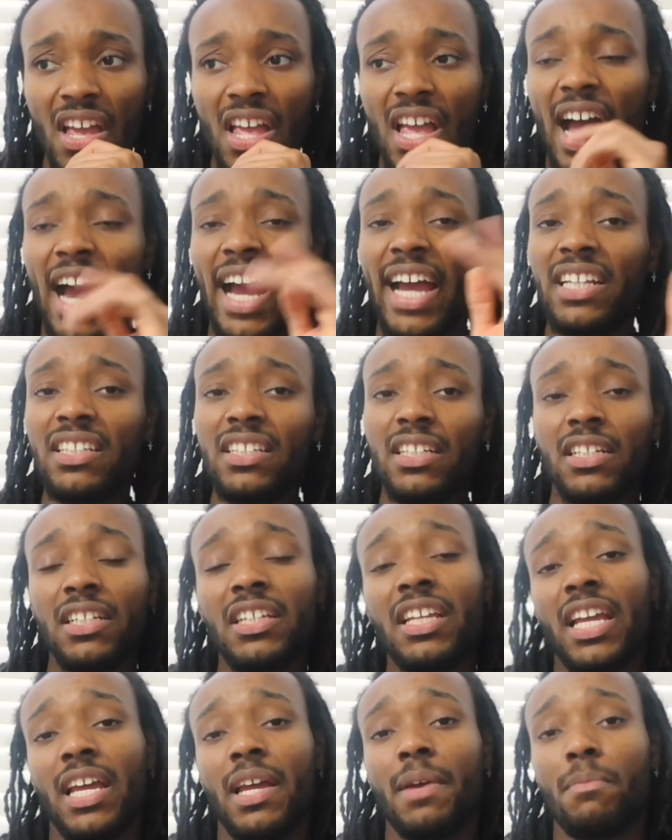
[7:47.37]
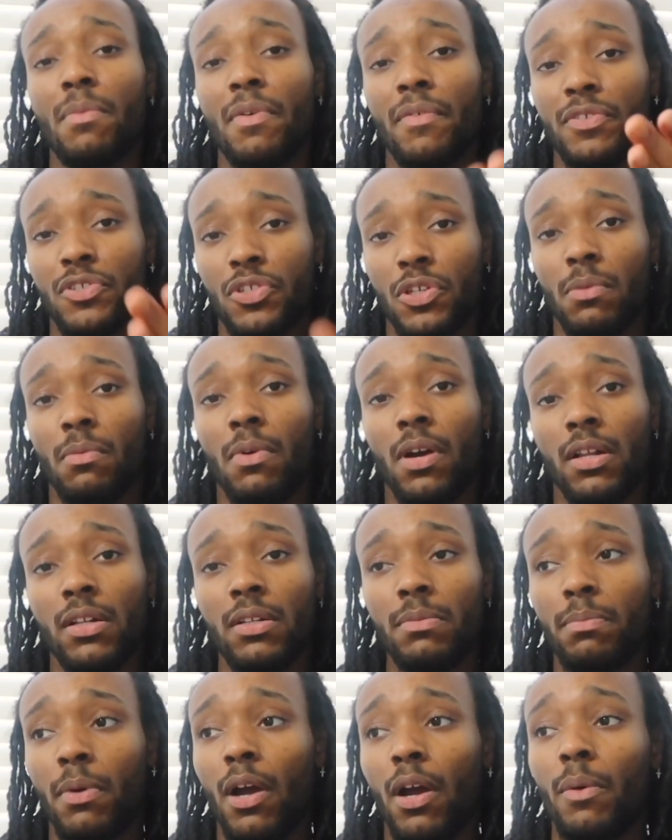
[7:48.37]
I ended the year with a
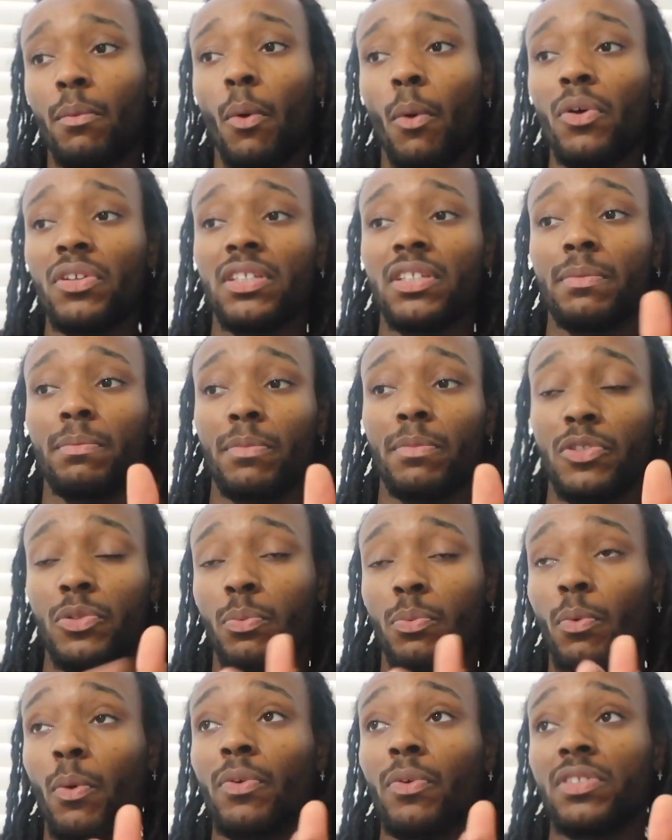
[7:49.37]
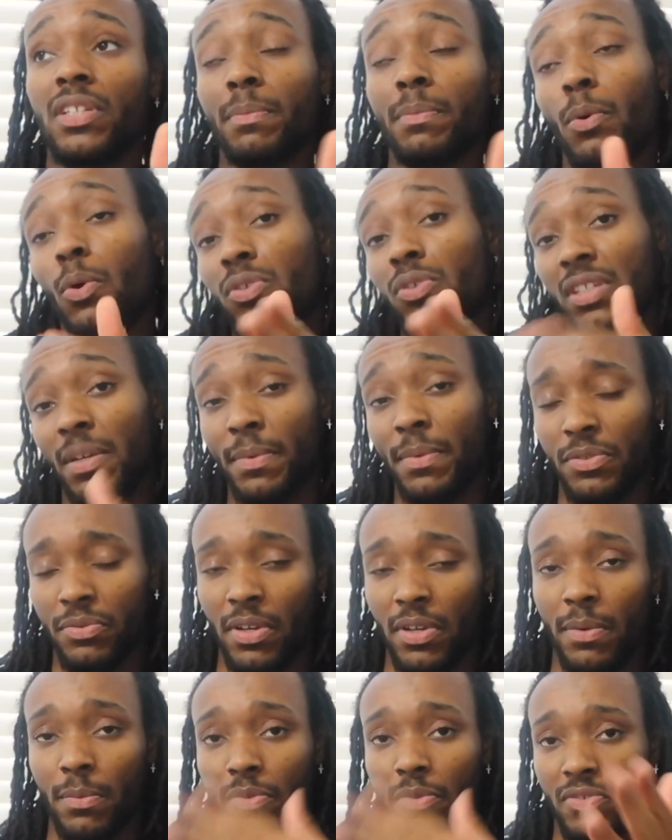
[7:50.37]
2-1, but what was important in
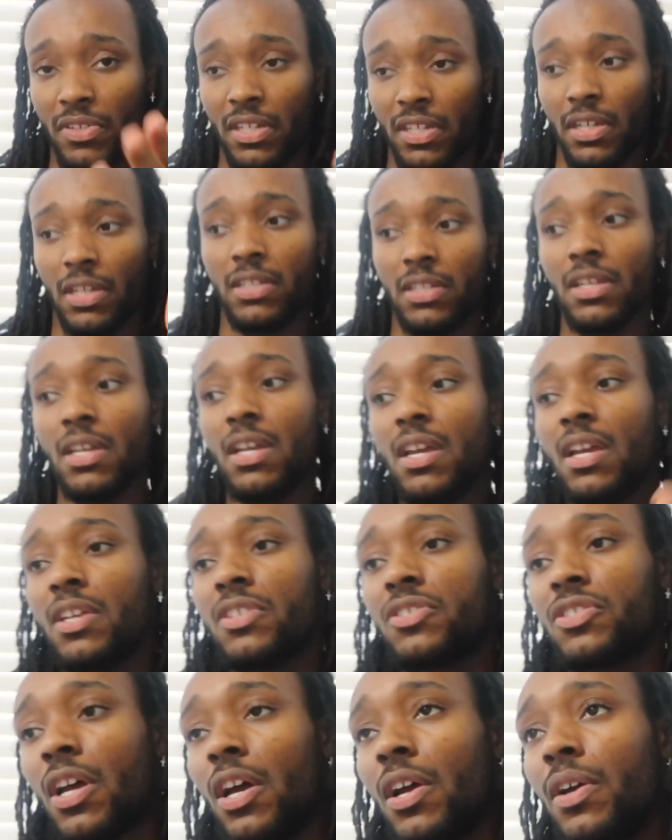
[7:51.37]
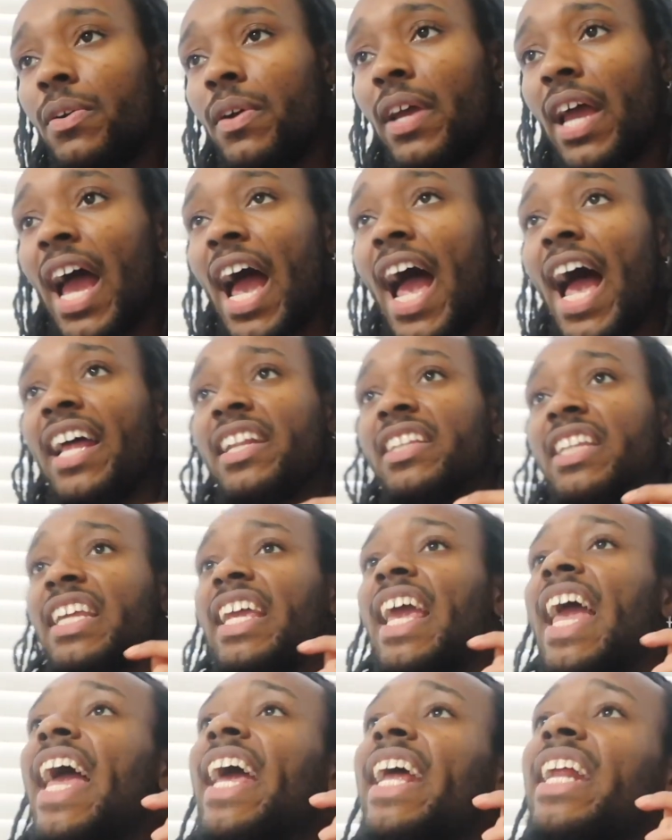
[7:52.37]
between was really good. So at
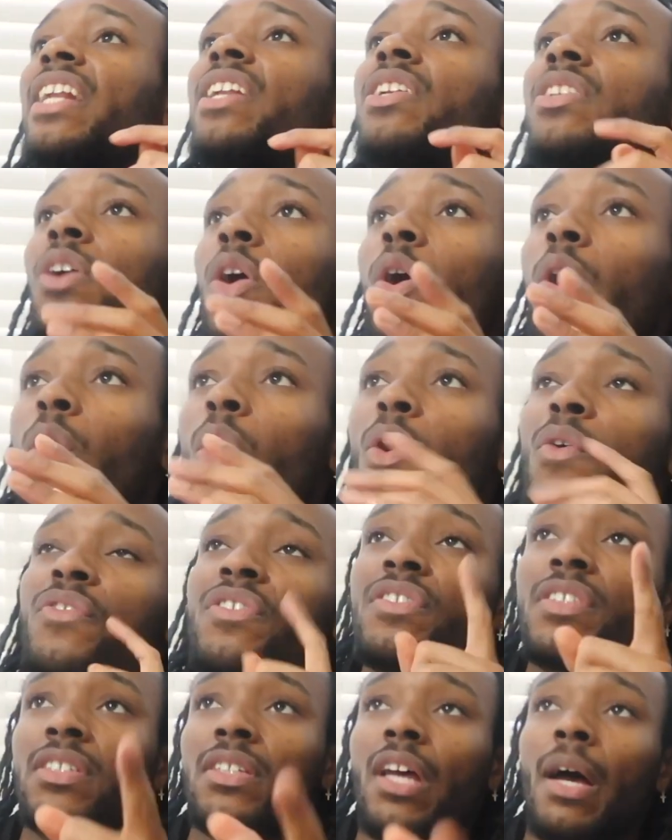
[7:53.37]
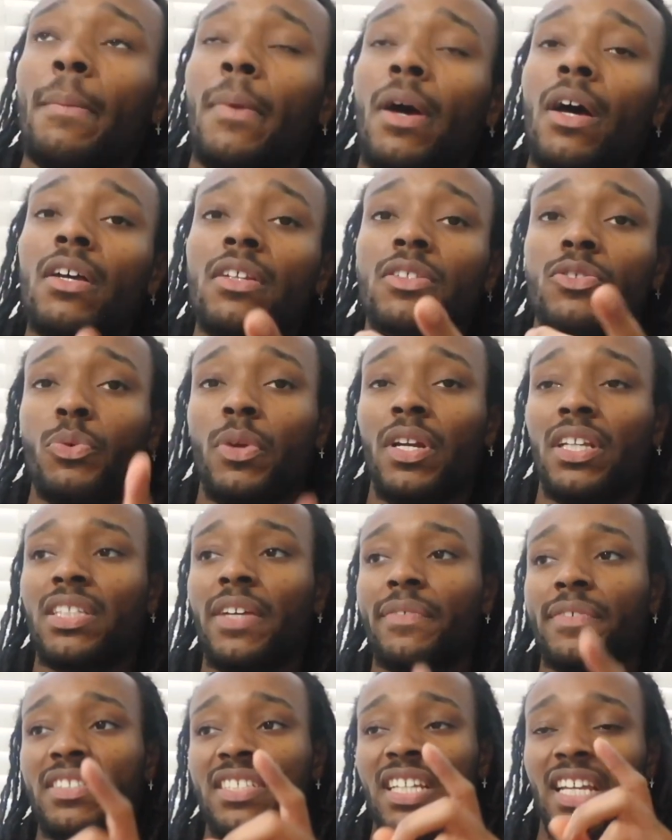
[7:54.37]
the end of summer
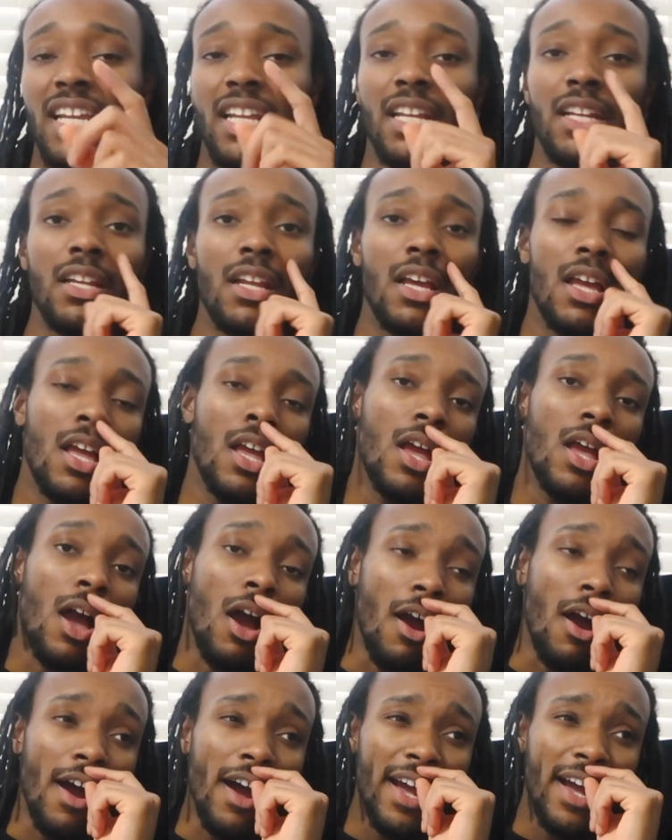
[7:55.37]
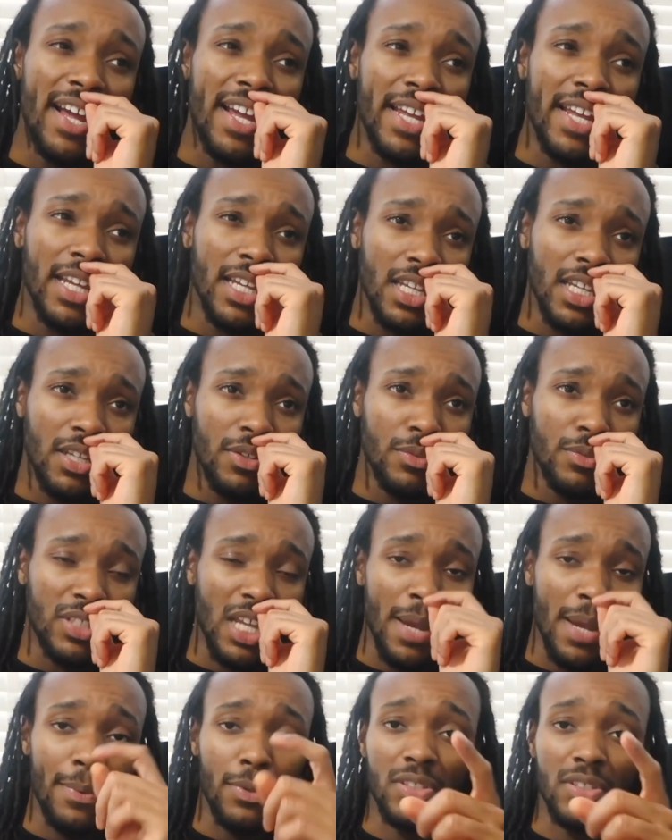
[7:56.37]
2017, I was
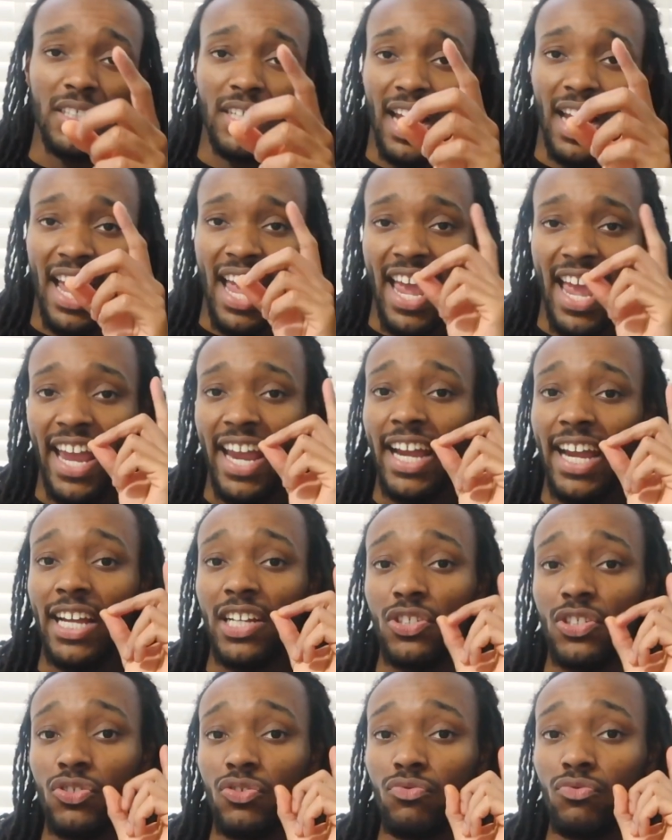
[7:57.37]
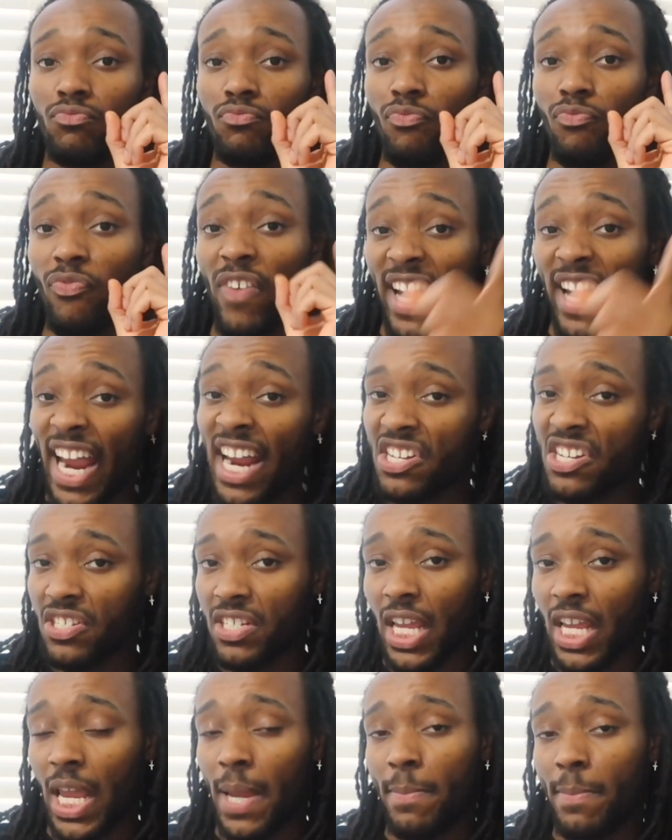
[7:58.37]
able to get a vacation
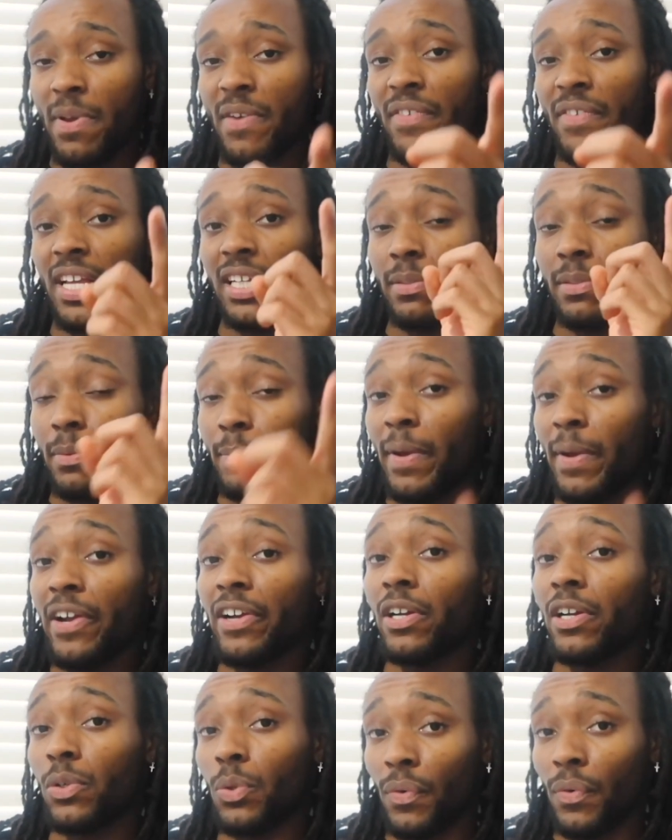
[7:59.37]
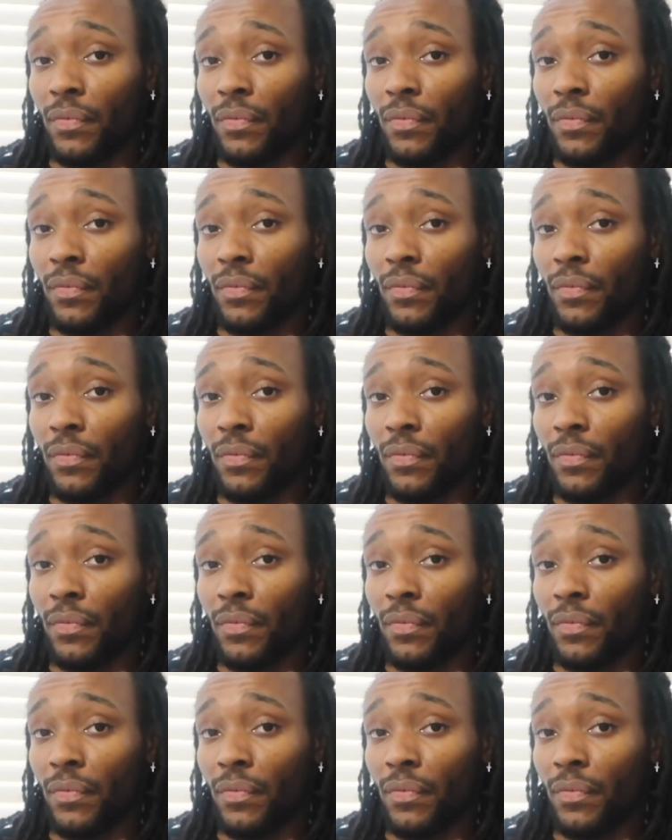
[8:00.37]
scheme with an American law